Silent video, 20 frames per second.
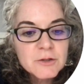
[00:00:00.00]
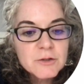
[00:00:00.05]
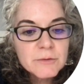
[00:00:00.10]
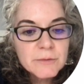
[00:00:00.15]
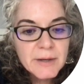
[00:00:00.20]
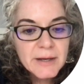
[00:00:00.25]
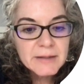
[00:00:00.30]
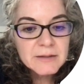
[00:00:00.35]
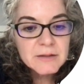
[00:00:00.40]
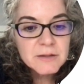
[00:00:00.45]

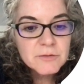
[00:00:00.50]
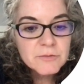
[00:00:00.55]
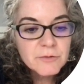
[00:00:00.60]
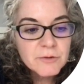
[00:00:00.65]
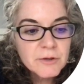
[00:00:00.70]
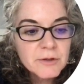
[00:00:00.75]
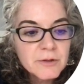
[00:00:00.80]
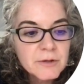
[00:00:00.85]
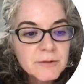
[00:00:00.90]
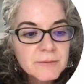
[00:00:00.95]

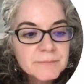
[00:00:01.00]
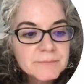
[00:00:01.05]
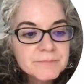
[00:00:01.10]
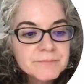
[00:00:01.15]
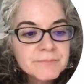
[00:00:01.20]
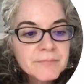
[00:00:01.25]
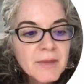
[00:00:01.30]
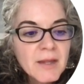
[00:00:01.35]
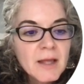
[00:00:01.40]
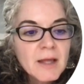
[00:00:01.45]
transfer.
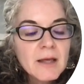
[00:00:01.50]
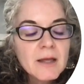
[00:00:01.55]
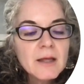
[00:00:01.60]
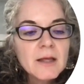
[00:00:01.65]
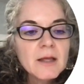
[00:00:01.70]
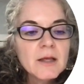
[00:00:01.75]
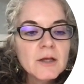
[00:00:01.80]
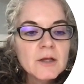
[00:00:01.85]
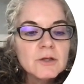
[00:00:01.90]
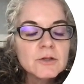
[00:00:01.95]

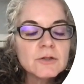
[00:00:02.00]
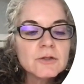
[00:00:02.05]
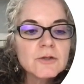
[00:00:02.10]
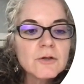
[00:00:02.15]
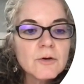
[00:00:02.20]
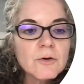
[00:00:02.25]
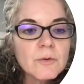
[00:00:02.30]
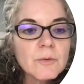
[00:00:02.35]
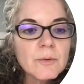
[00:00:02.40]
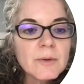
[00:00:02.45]

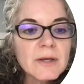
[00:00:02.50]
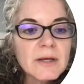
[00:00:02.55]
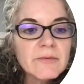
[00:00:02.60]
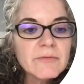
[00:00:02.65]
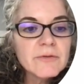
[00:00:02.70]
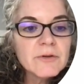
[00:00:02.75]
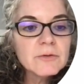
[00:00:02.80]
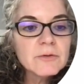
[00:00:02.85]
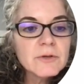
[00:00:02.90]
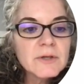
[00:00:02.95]
So if
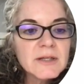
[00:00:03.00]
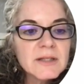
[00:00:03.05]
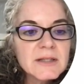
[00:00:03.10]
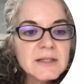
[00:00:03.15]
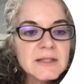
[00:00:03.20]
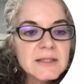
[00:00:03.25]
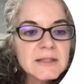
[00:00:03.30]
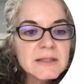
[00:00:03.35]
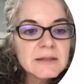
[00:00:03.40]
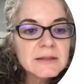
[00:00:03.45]
you look at
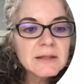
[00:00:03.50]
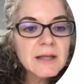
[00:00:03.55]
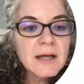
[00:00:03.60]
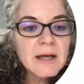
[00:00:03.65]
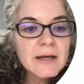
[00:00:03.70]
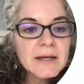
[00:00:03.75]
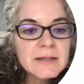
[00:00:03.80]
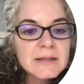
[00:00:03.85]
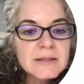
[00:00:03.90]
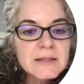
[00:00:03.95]
these
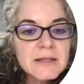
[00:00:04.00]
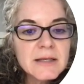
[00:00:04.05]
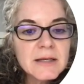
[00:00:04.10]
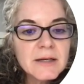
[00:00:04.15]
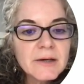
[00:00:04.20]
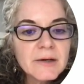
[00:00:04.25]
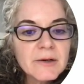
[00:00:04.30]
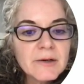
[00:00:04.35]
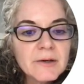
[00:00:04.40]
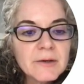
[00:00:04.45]
lines
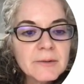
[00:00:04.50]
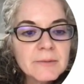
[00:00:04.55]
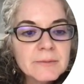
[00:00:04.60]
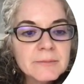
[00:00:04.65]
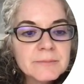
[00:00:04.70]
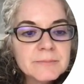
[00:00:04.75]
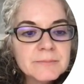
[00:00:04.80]
here,